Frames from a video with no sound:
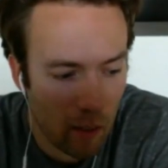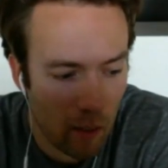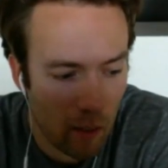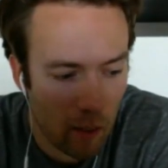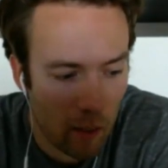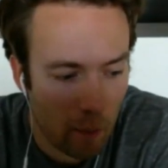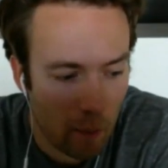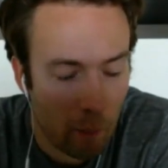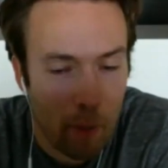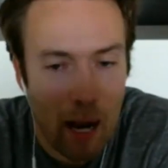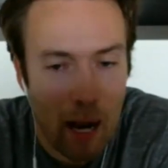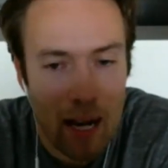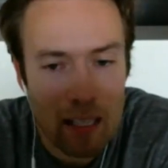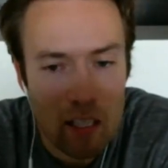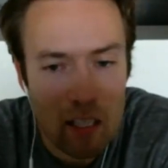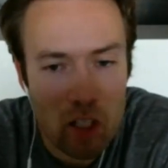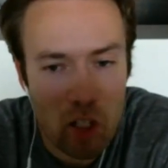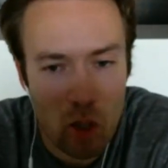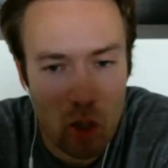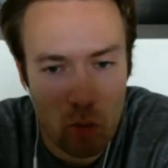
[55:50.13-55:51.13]

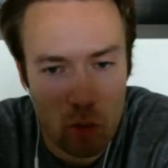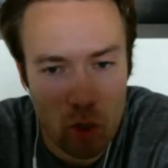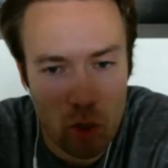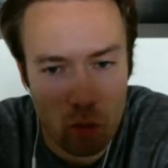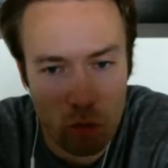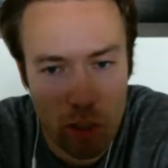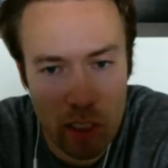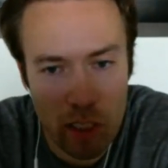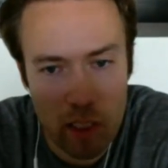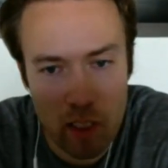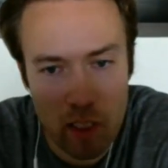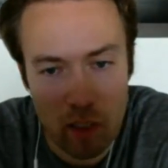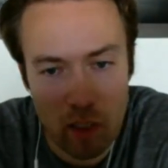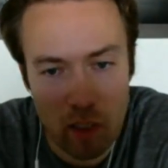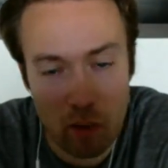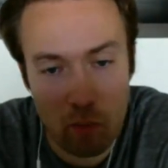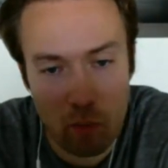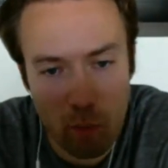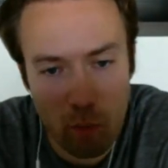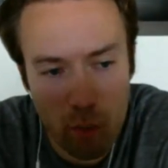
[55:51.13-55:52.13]
milestone to reach as a
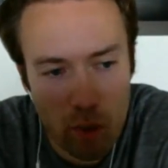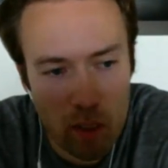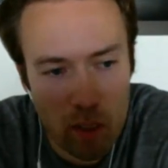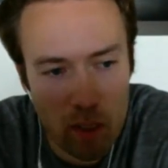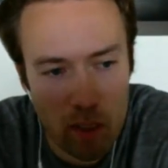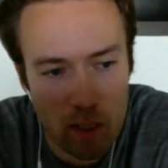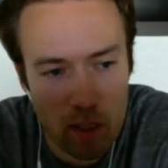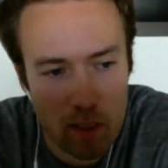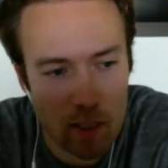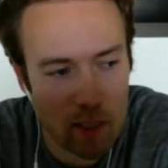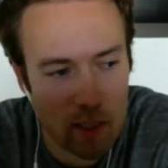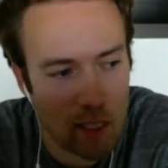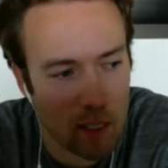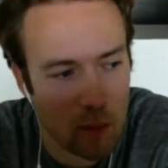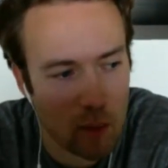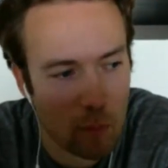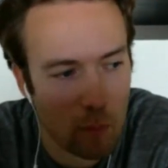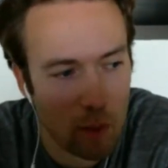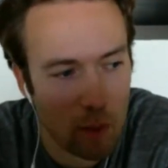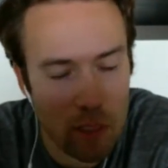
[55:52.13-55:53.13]
community that's
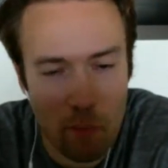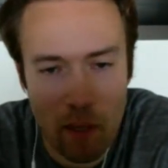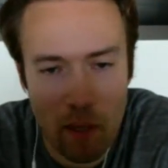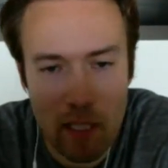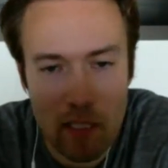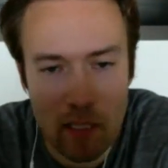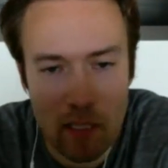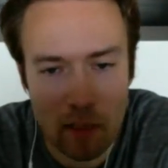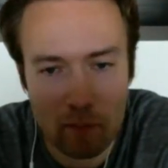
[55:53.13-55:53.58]
pretty amazing.